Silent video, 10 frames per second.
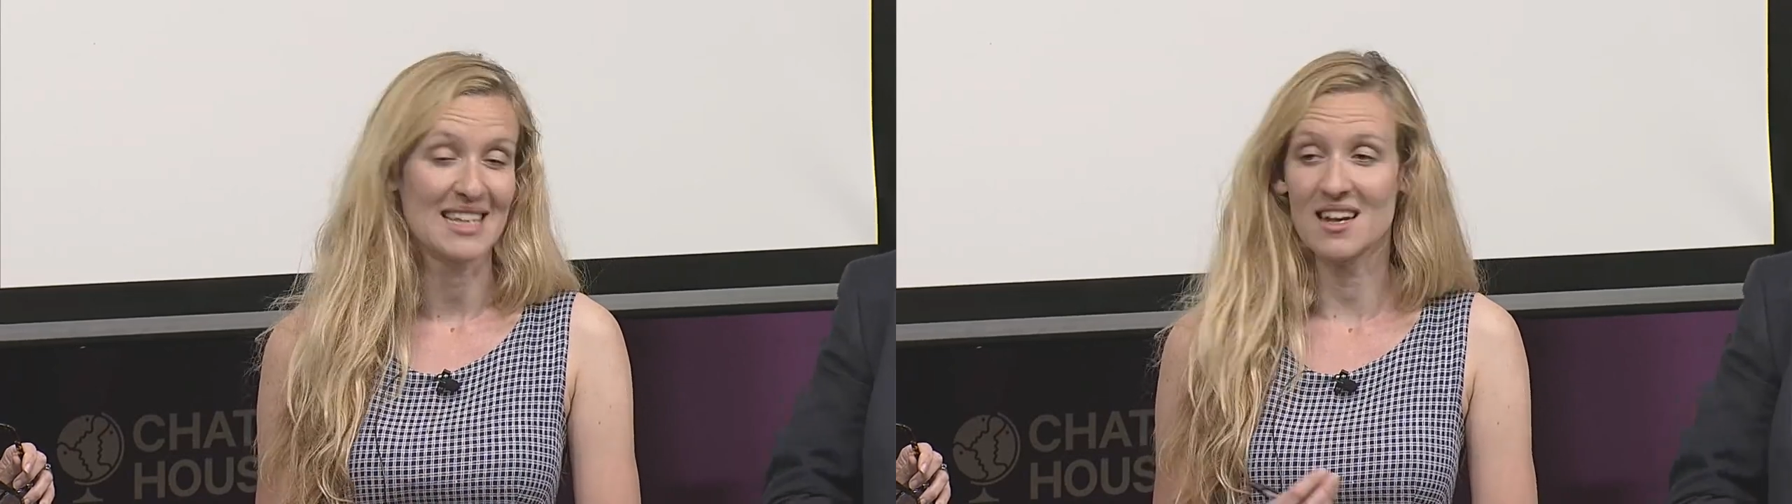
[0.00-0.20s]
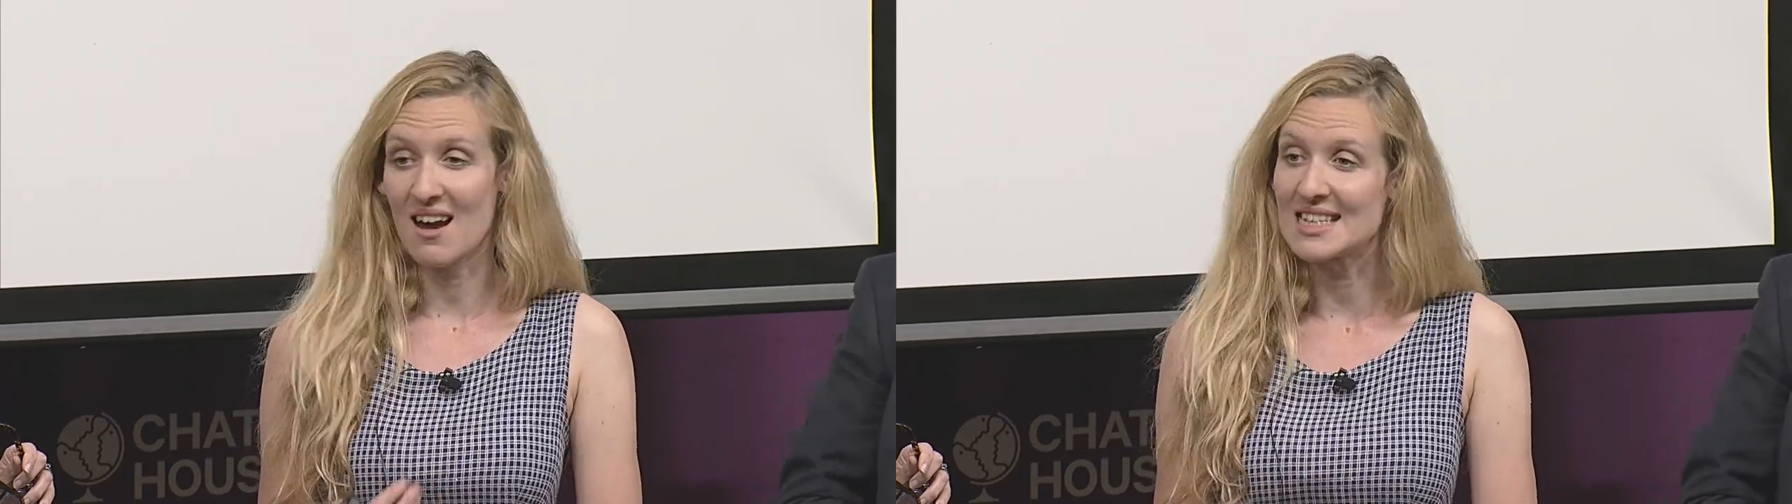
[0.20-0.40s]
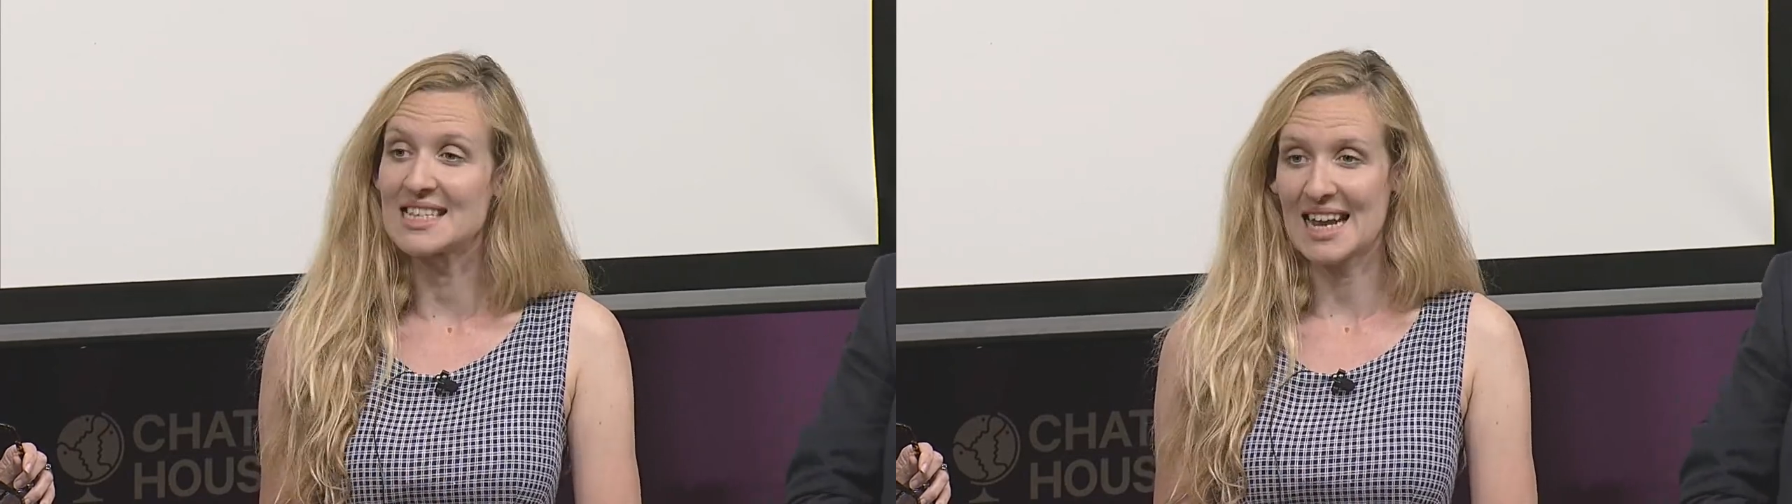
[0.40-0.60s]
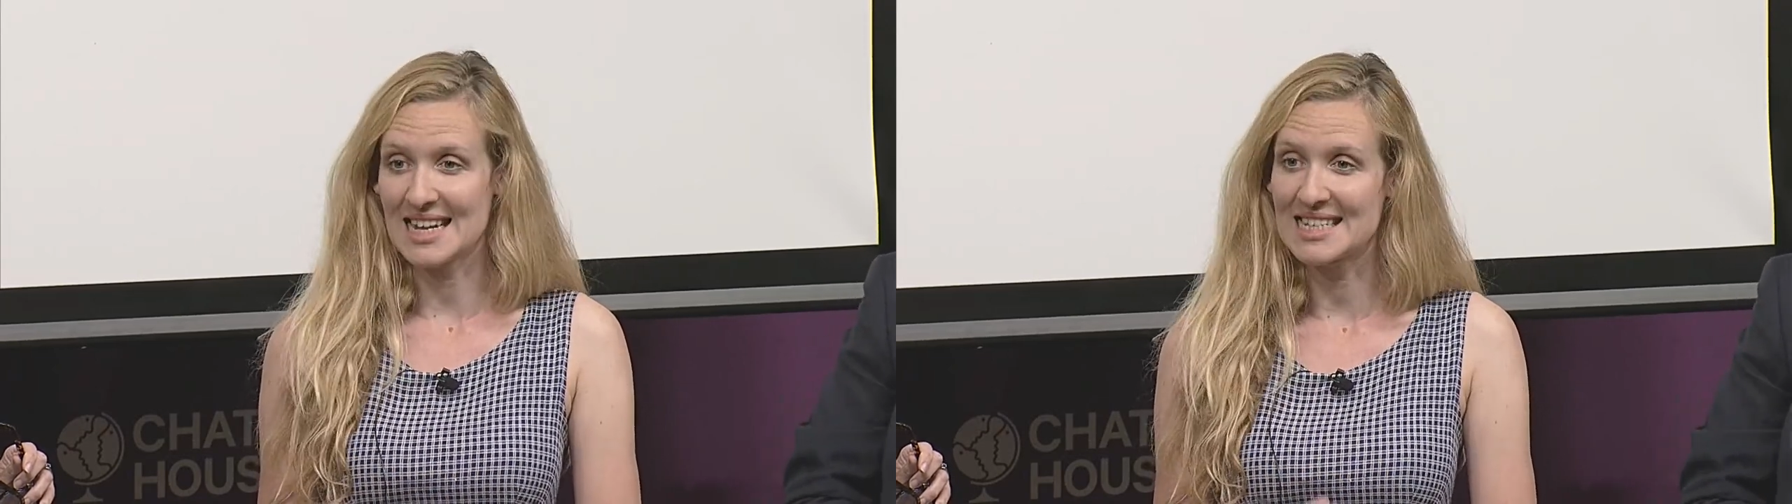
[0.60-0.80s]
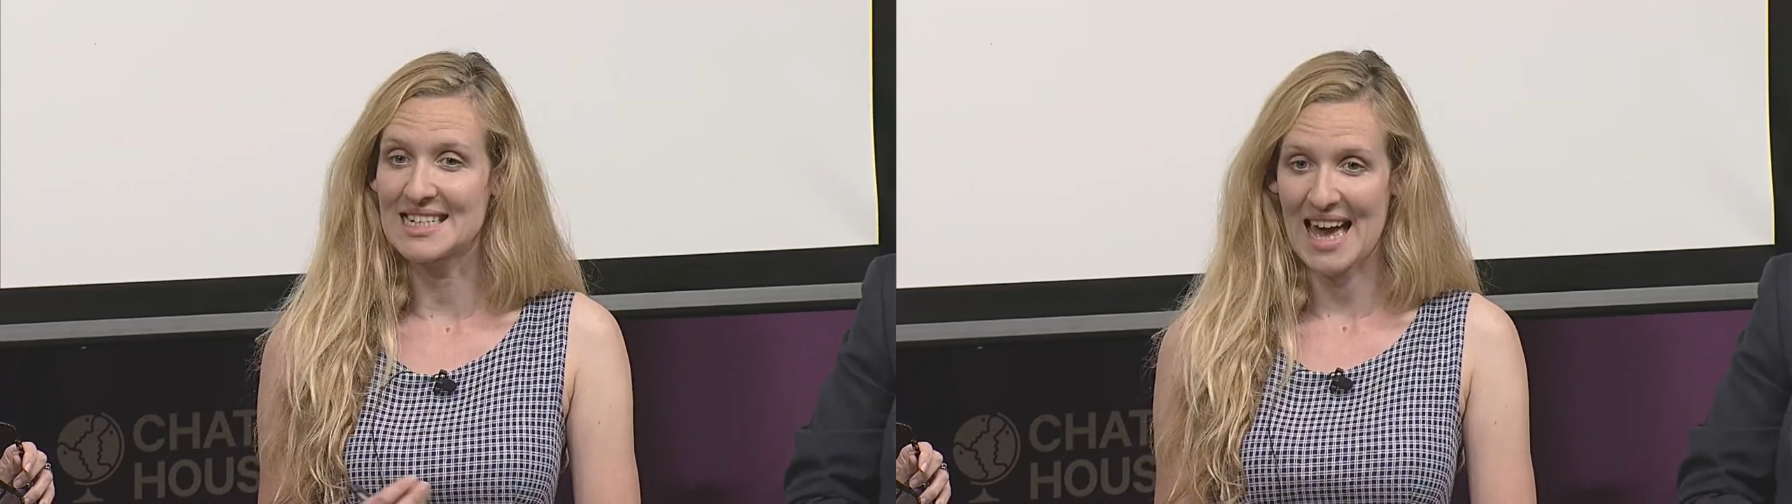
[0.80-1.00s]
as an
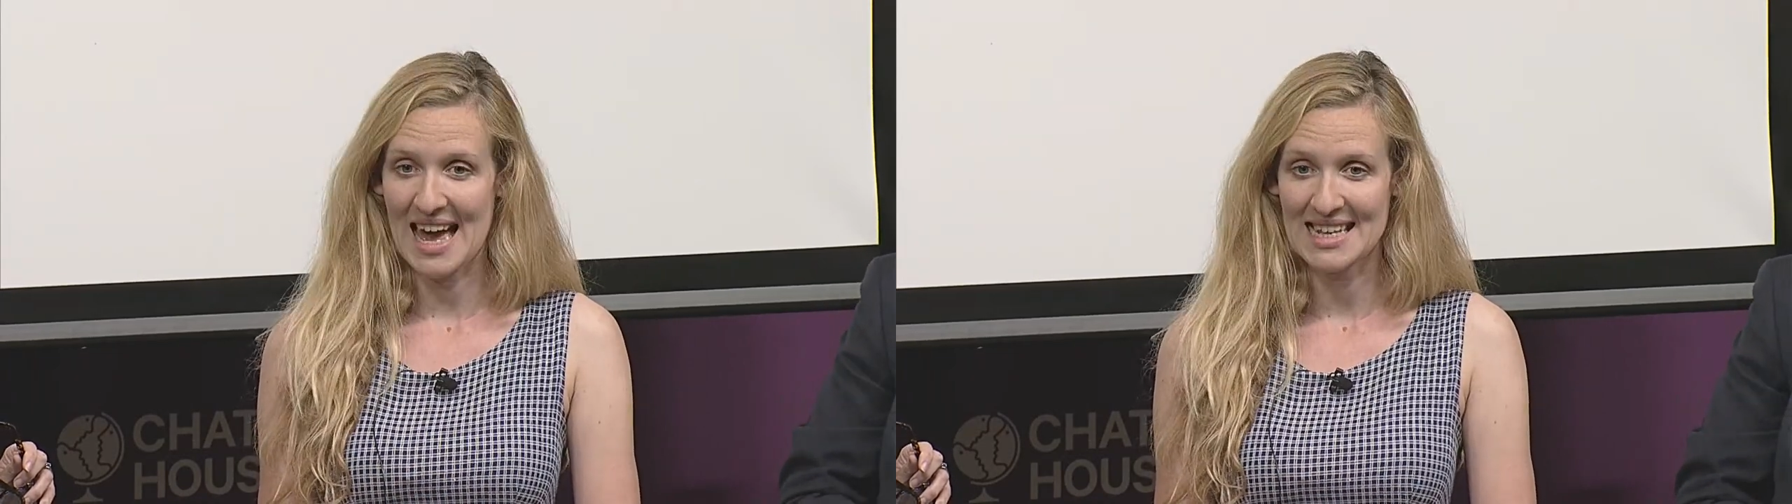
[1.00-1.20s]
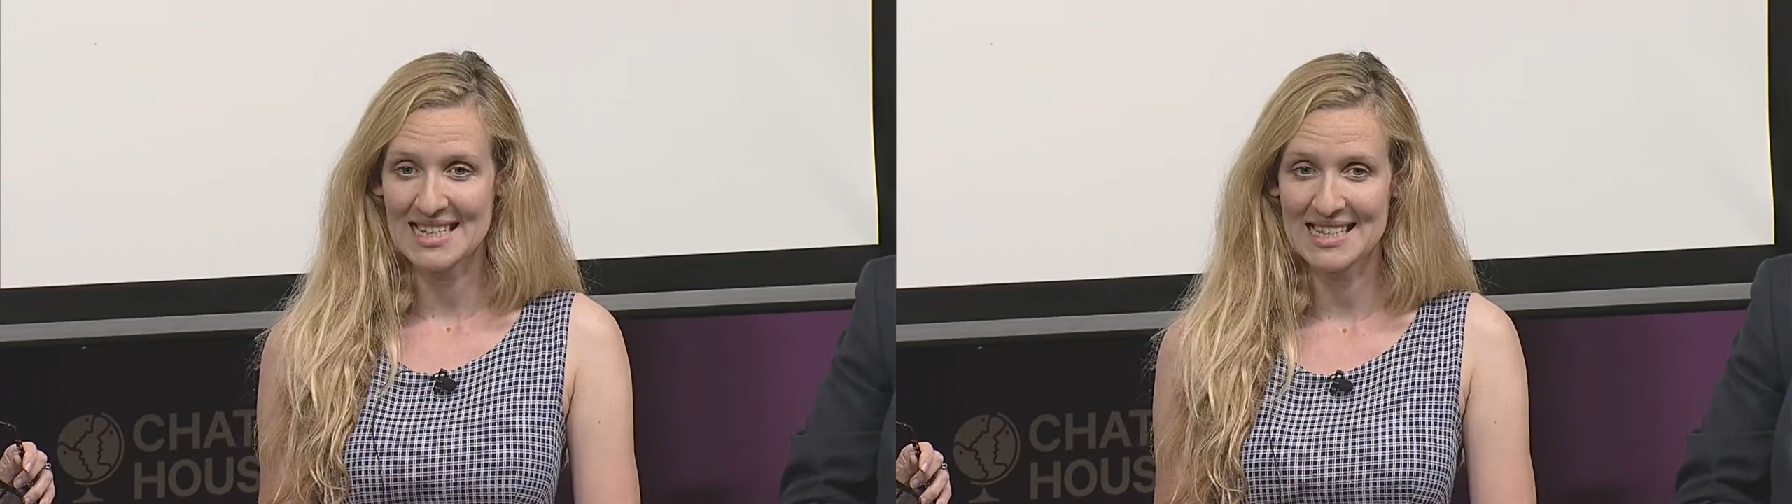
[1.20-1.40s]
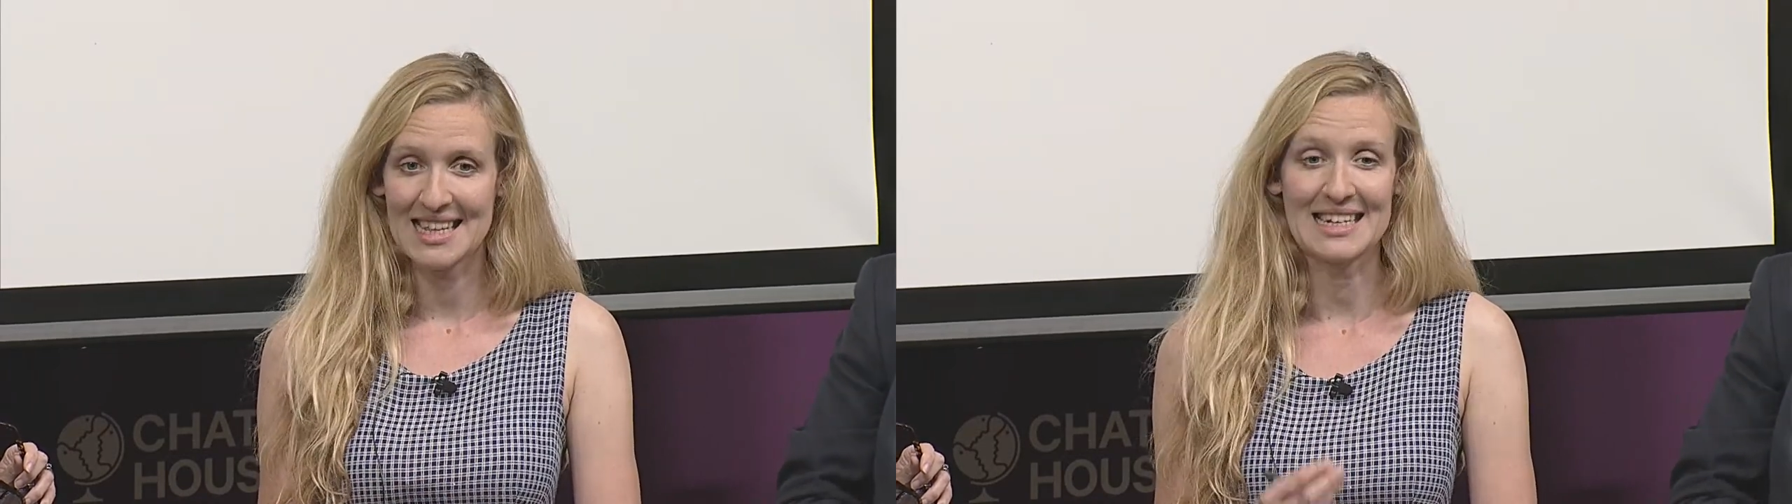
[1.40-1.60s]
isolated case,